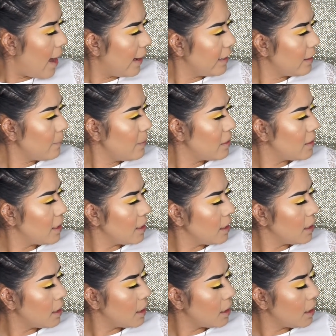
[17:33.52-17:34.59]
I am
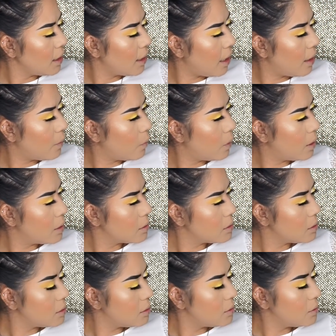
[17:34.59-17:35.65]
thinking I
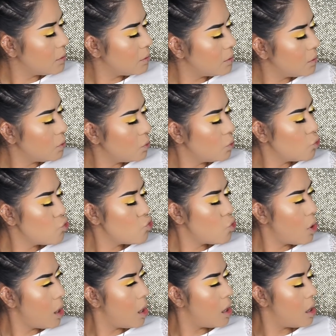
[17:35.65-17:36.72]
want to
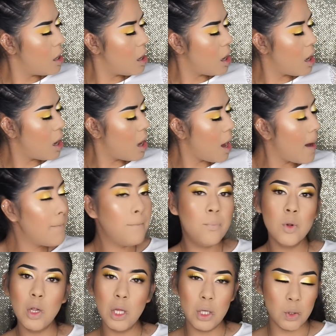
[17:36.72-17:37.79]
do
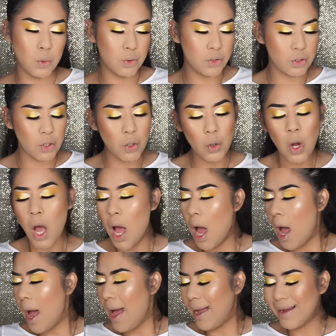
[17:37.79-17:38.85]
blue. So
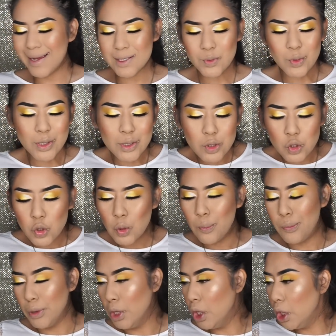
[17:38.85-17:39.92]
I guess we're gonna
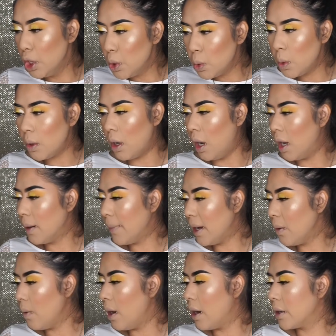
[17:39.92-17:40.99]
do blue on
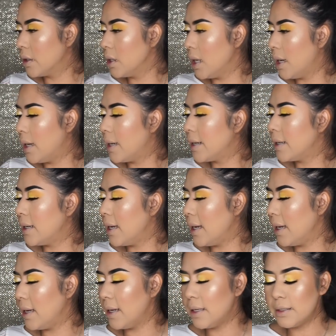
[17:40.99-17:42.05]
my waterline,
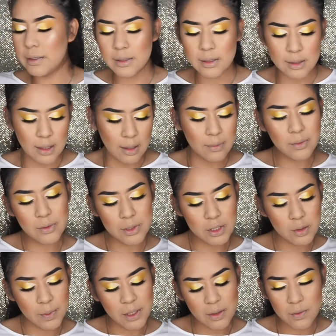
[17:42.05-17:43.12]
and I'm going
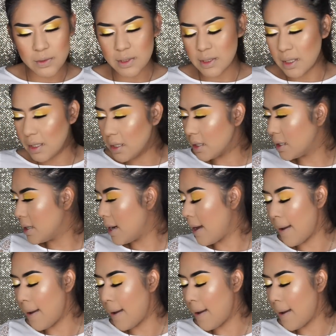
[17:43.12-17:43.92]
to be using